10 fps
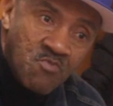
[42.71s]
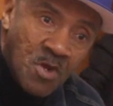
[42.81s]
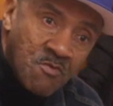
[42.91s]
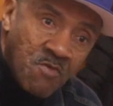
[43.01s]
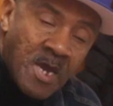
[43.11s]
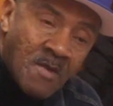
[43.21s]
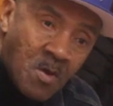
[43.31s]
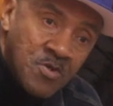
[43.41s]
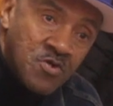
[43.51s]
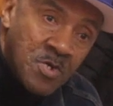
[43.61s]
running around like
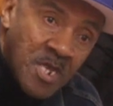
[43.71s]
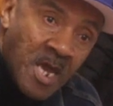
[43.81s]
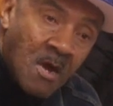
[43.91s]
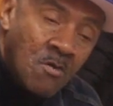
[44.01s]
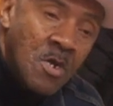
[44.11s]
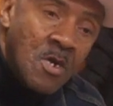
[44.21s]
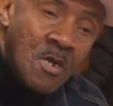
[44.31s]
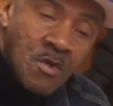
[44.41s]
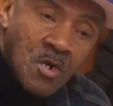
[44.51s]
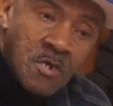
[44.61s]
we're doing now,
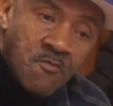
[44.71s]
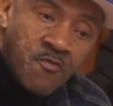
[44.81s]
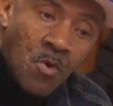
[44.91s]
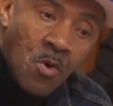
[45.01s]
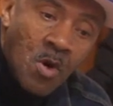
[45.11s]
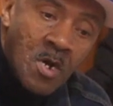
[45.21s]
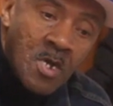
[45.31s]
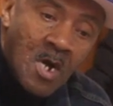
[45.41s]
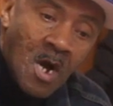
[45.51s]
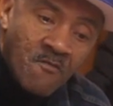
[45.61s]
looking for
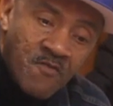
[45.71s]
a